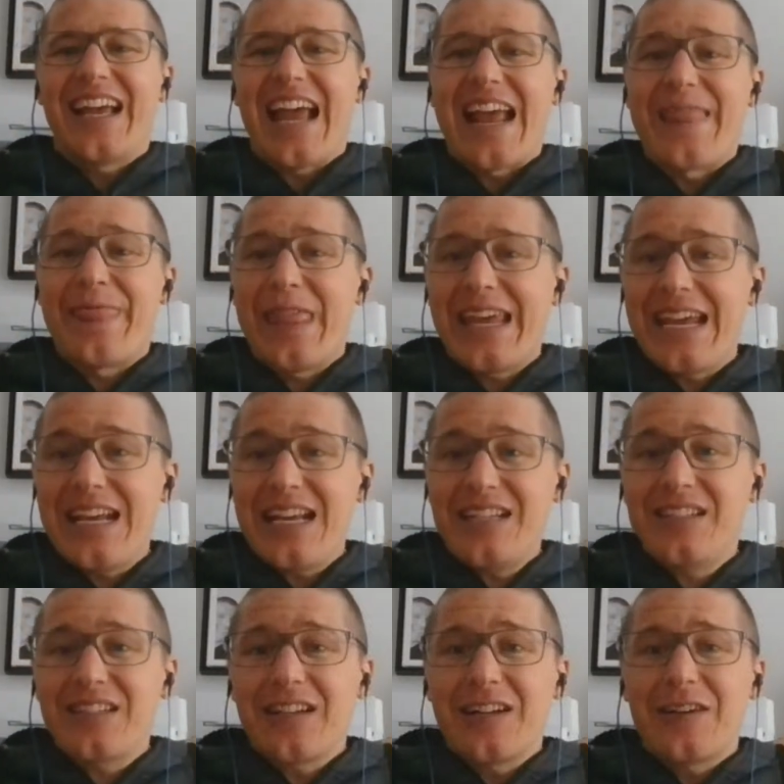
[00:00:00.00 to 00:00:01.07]
And
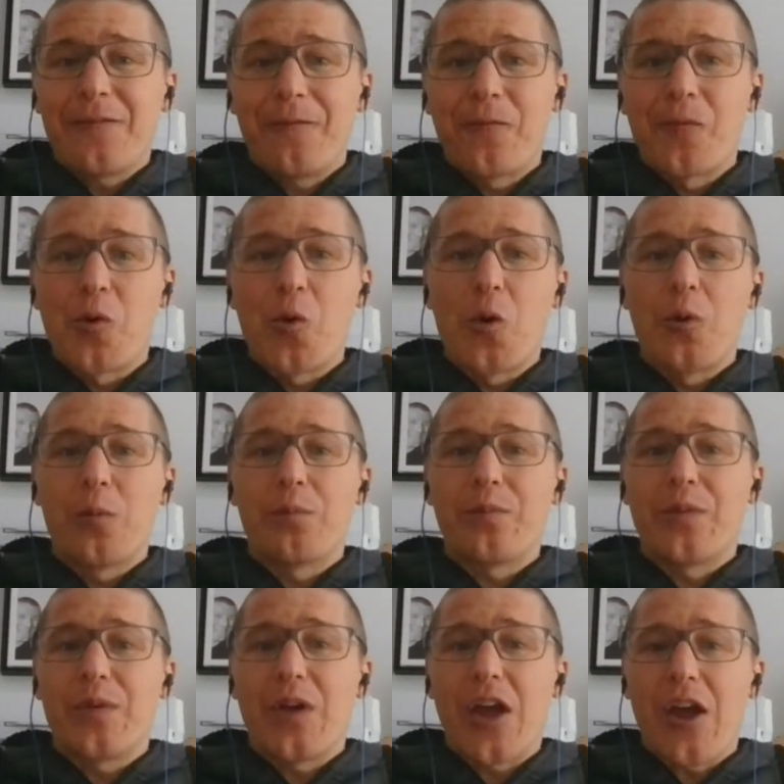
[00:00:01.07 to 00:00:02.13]
these form
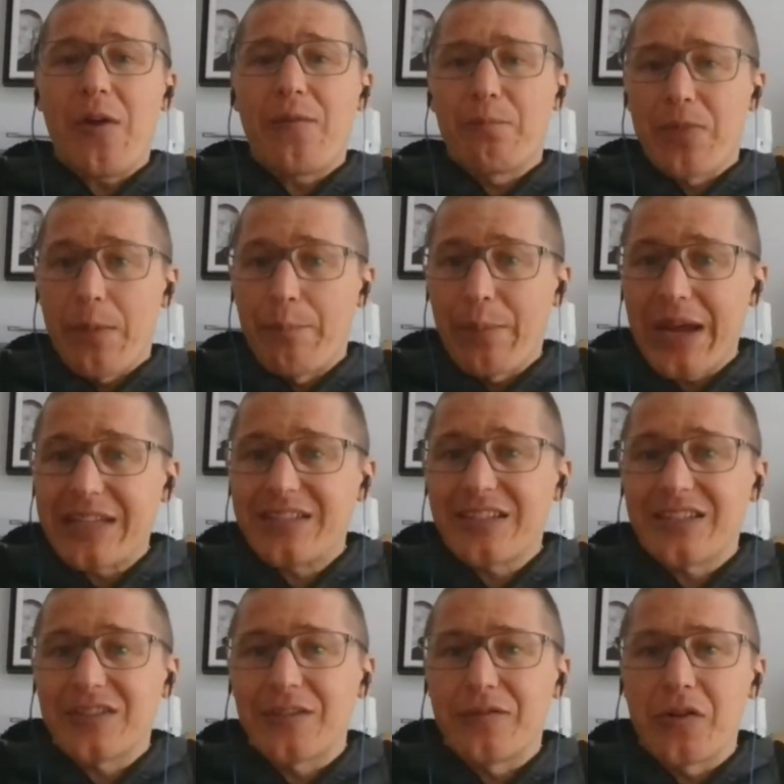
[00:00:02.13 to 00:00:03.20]
the
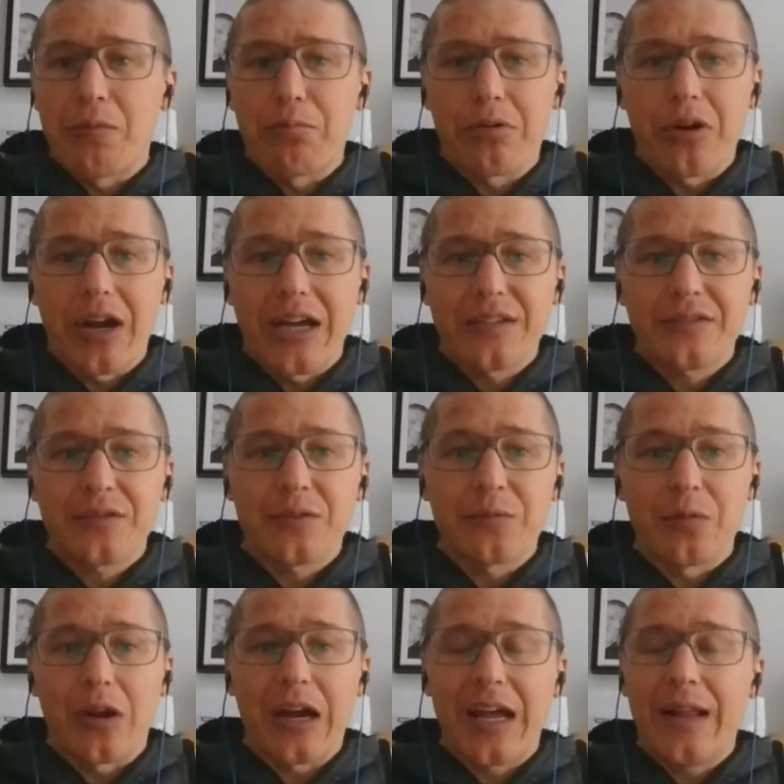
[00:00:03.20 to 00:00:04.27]
basis of your price,
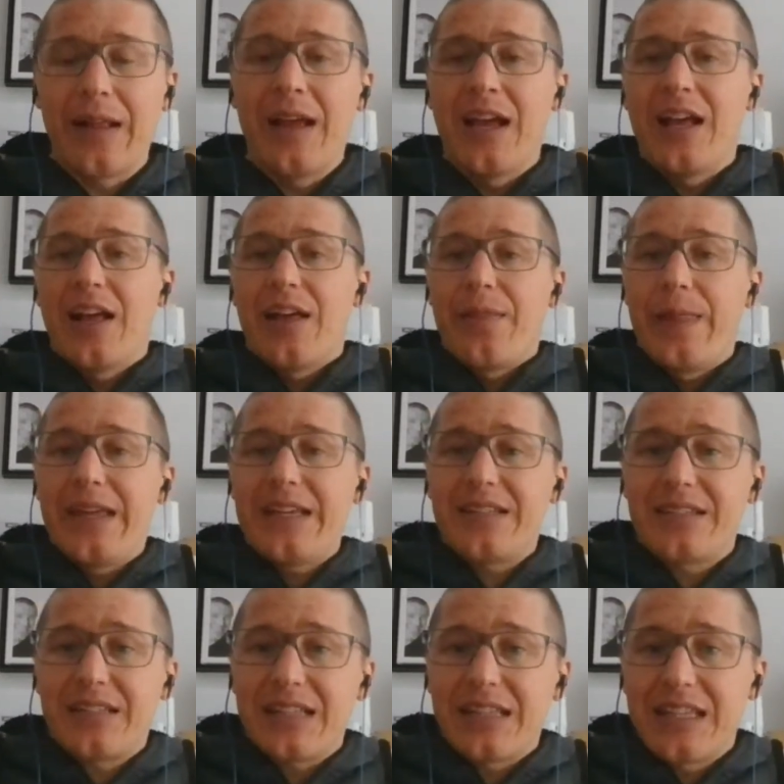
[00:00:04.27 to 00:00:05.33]
right?
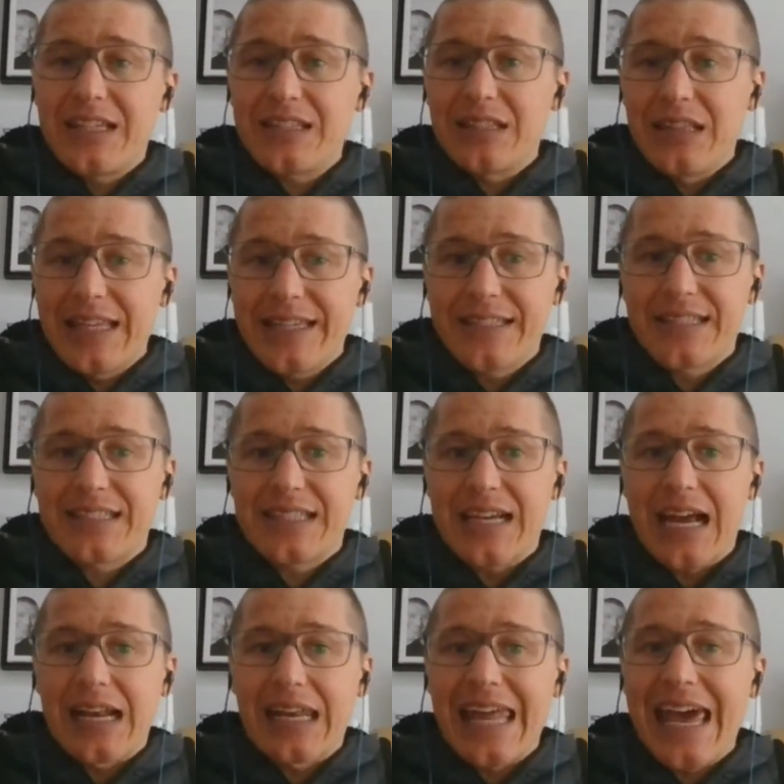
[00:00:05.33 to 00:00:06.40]
This list
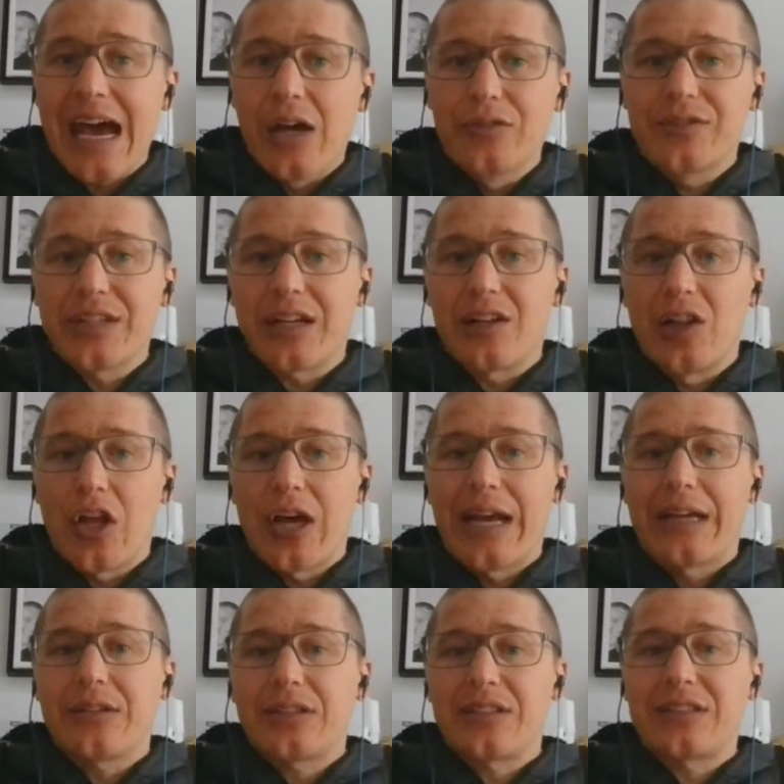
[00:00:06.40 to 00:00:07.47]
allows the
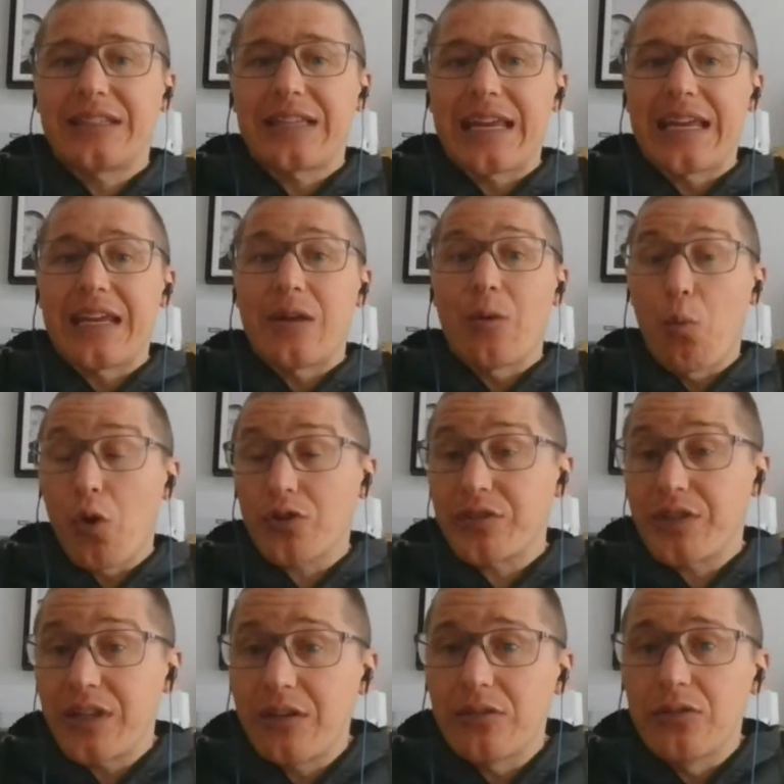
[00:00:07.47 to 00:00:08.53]
client to see
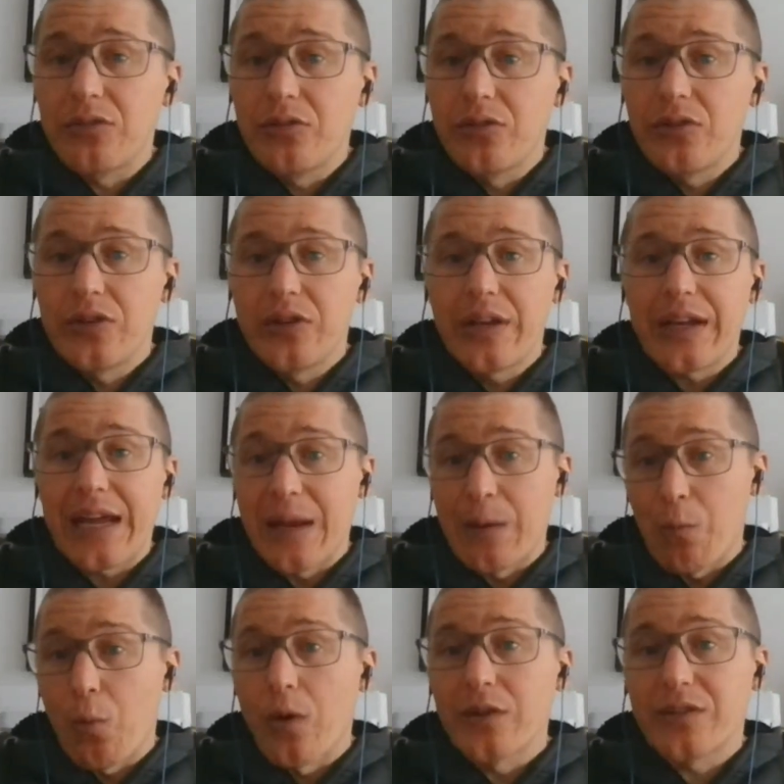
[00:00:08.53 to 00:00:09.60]
what's included
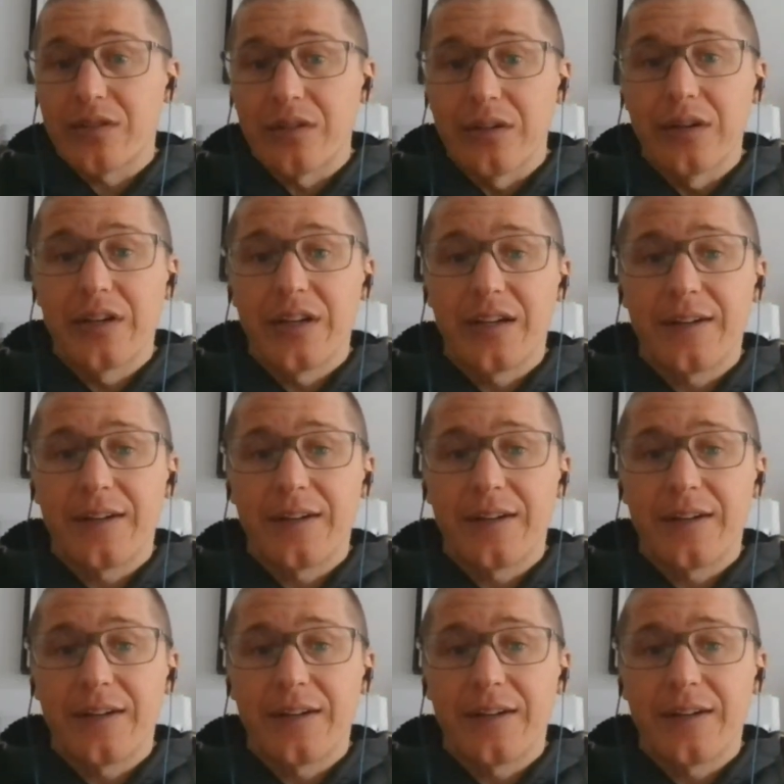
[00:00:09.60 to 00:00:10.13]
and what's not.